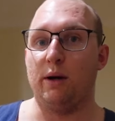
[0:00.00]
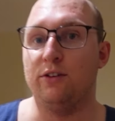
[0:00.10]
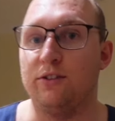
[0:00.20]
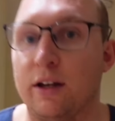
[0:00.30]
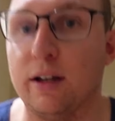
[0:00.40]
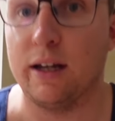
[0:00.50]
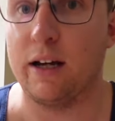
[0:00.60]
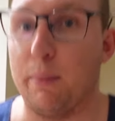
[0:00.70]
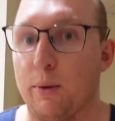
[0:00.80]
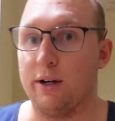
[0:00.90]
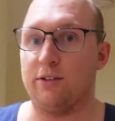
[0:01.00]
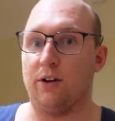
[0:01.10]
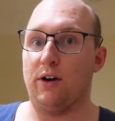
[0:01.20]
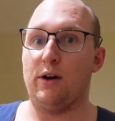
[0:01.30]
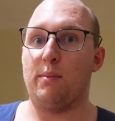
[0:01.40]
I used Dinnerly a couple of weeks
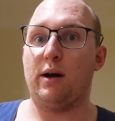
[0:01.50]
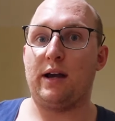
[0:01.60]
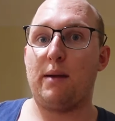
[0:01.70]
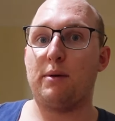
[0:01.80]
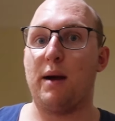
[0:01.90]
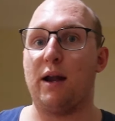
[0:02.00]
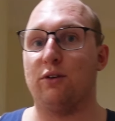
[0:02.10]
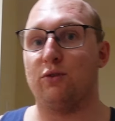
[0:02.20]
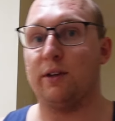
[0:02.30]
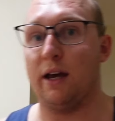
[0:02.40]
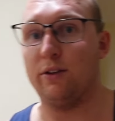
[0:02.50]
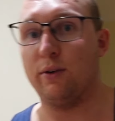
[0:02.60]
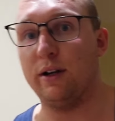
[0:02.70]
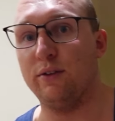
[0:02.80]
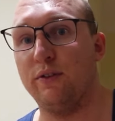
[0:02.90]
ago, and my camera batteries were dead,
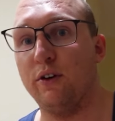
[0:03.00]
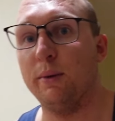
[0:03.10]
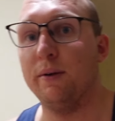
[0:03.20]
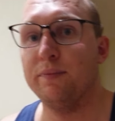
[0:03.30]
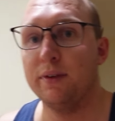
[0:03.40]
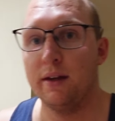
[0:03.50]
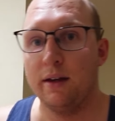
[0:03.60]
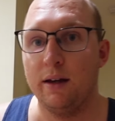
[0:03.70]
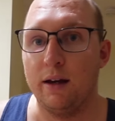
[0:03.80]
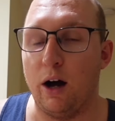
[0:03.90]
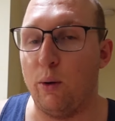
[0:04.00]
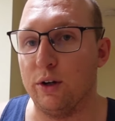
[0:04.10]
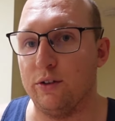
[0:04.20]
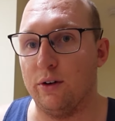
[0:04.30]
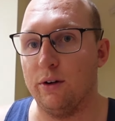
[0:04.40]
so I didn't film it. I
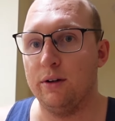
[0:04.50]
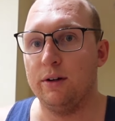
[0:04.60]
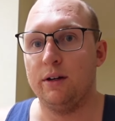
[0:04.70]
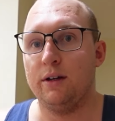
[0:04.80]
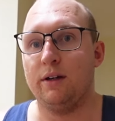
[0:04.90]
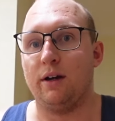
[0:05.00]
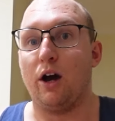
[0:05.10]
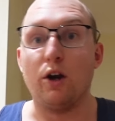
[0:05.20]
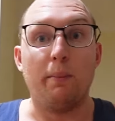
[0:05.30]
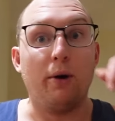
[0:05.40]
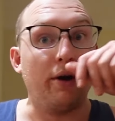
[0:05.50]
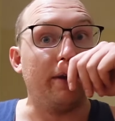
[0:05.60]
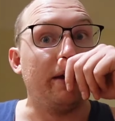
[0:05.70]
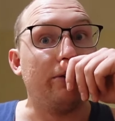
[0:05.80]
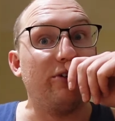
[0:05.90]
wanted to. I got a burger
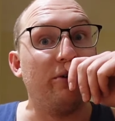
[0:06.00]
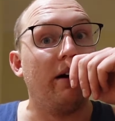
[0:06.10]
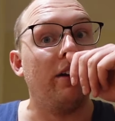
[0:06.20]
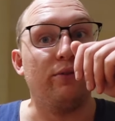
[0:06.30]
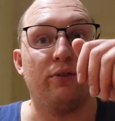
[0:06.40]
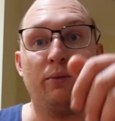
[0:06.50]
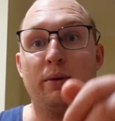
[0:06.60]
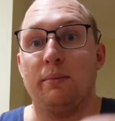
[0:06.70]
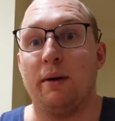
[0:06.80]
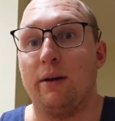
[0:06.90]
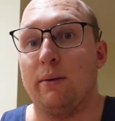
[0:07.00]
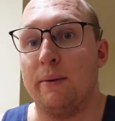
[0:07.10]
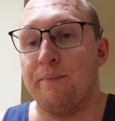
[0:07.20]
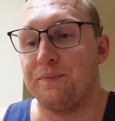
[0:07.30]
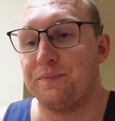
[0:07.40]
then too, but I didn't film it, but anyway.